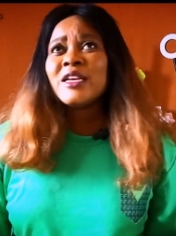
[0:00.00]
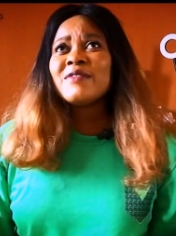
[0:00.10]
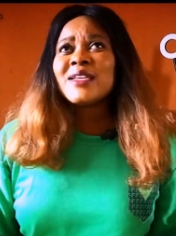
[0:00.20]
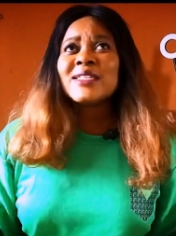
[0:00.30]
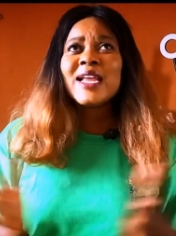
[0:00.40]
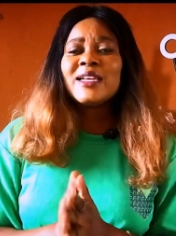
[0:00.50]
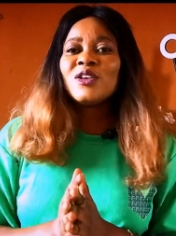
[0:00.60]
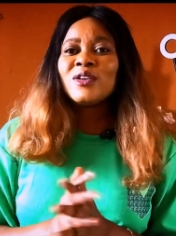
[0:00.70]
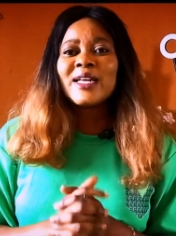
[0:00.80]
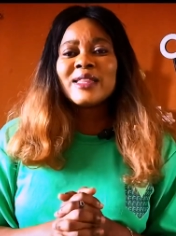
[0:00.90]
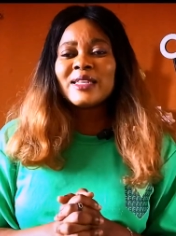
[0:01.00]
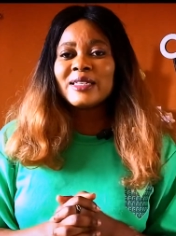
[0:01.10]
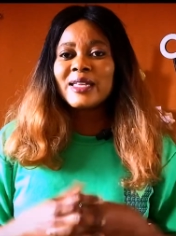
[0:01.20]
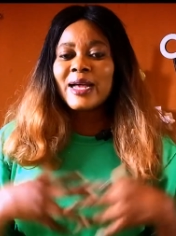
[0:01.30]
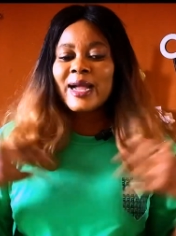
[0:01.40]
If there's any other
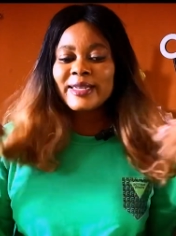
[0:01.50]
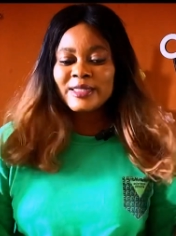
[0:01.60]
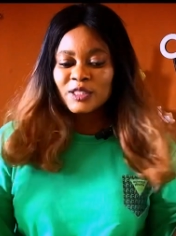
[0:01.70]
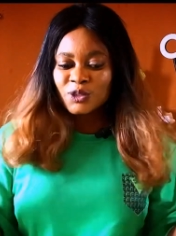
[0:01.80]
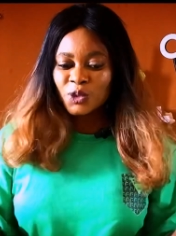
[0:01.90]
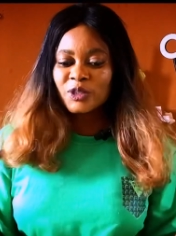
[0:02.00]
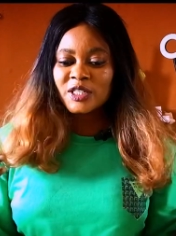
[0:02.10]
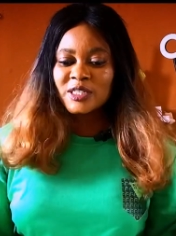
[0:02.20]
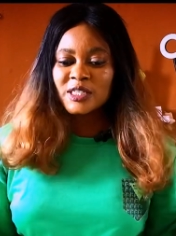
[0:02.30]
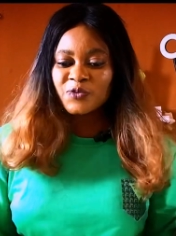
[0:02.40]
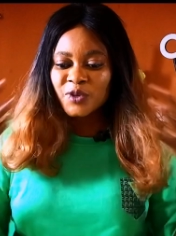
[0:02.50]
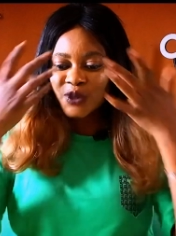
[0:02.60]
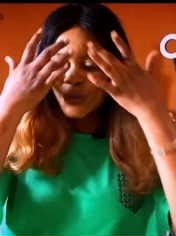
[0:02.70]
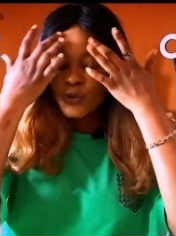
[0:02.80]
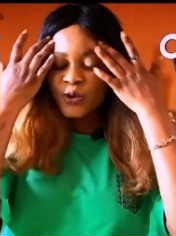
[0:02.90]
thing that I didn't touch in this
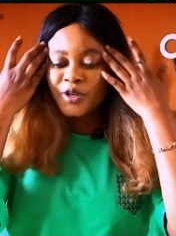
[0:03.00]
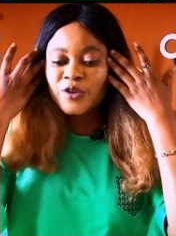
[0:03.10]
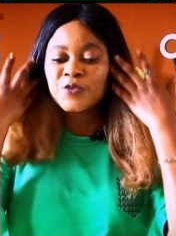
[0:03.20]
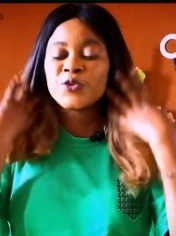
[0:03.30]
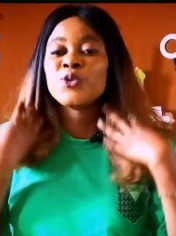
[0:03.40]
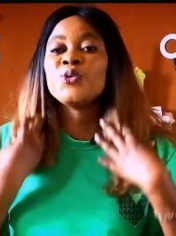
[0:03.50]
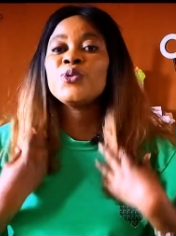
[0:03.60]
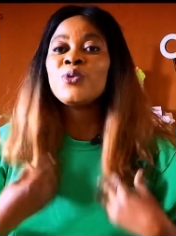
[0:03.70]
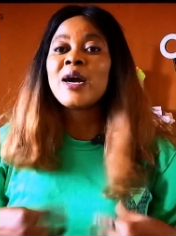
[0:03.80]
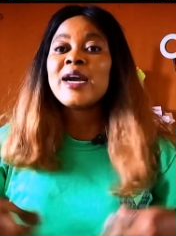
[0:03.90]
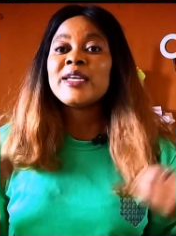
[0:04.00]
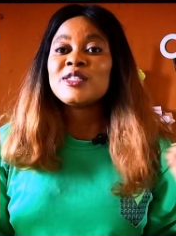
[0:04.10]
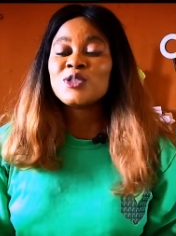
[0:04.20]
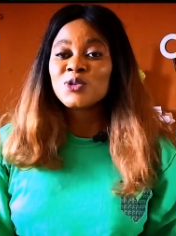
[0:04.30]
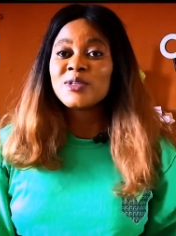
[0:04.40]
video, if you are
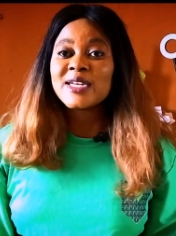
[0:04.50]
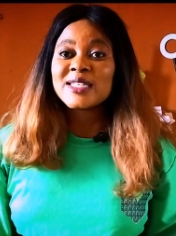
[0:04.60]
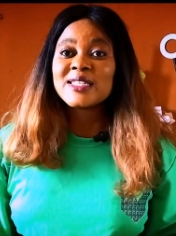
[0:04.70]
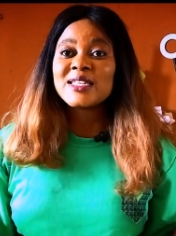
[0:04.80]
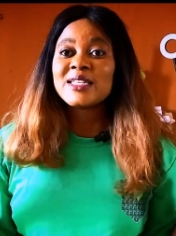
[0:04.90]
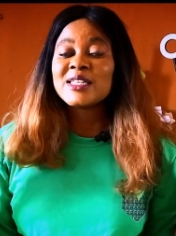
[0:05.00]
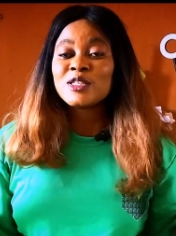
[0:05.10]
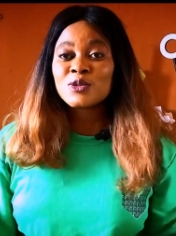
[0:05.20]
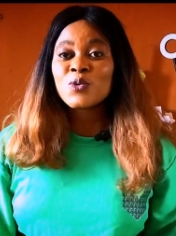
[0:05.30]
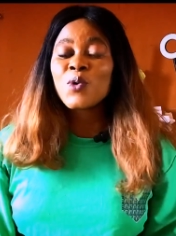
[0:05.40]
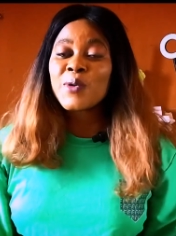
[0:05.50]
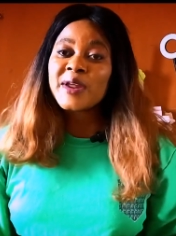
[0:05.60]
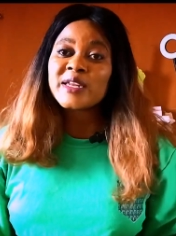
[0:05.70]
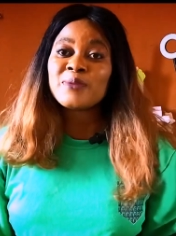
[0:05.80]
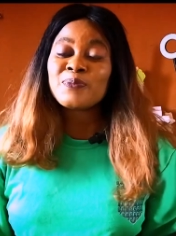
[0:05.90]
a student in this school
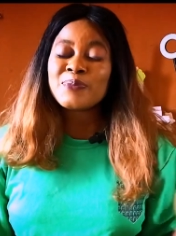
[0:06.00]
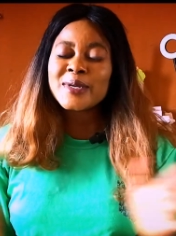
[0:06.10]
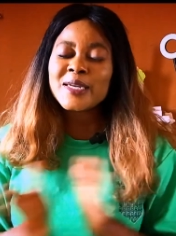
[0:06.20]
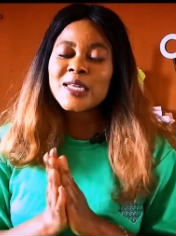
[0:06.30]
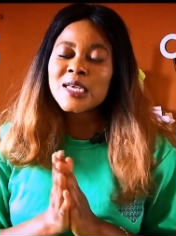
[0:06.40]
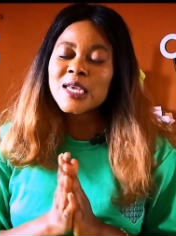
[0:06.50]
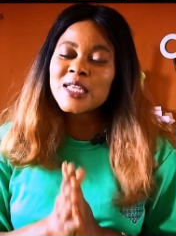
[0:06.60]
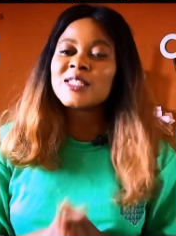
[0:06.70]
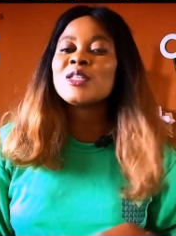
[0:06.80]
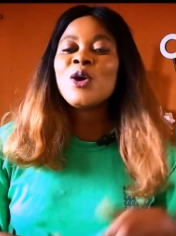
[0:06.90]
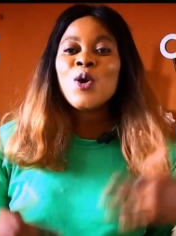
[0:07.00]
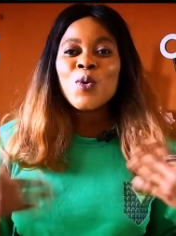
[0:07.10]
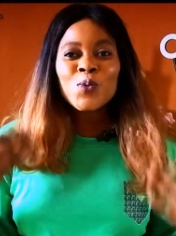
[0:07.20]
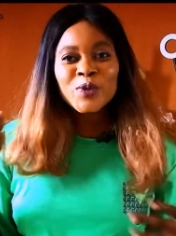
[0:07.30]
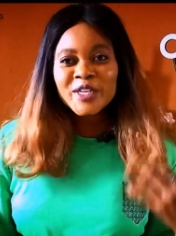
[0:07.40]
already, please,
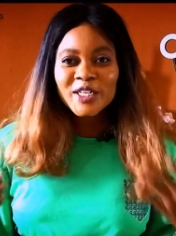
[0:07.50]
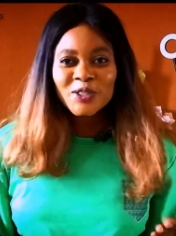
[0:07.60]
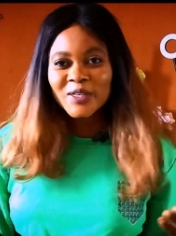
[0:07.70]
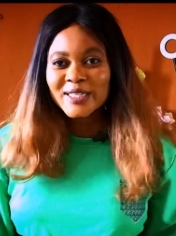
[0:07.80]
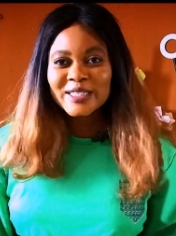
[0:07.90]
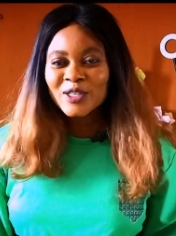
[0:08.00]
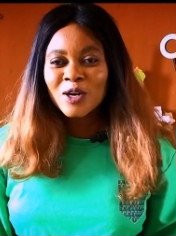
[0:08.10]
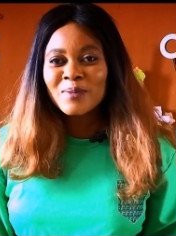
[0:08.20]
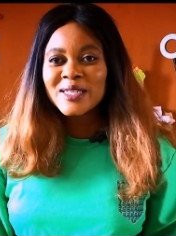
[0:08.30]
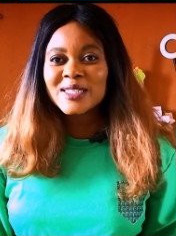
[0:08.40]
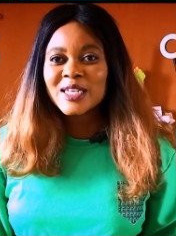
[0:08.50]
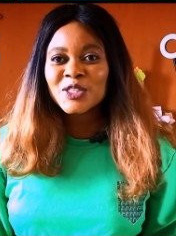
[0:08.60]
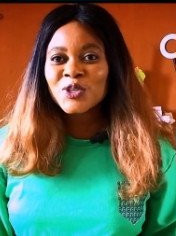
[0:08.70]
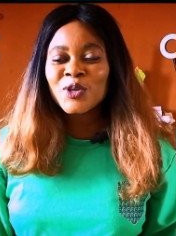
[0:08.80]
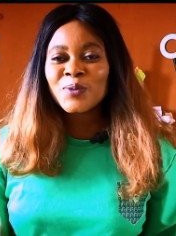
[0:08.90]
we need you under the comment
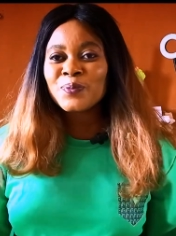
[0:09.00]
section.